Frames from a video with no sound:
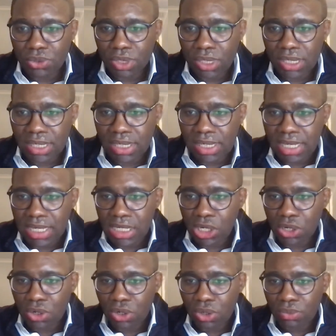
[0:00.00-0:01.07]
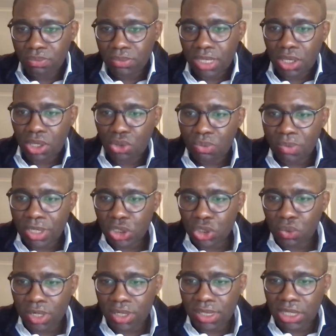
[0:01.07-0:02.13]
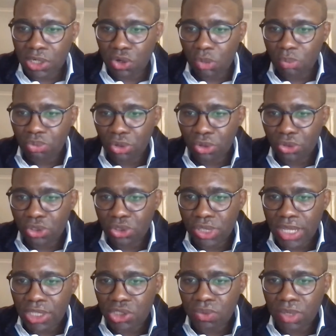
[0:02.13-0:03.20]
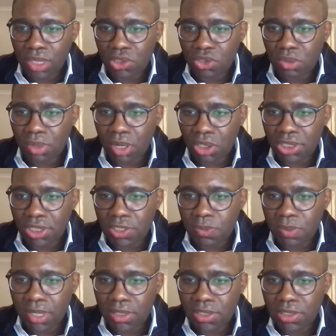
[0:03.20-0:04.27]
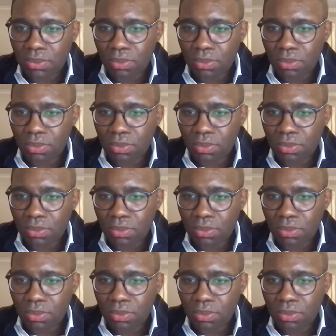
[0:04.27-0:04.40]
Linear, you mentioned quite a linear approach entering into the blockchain space.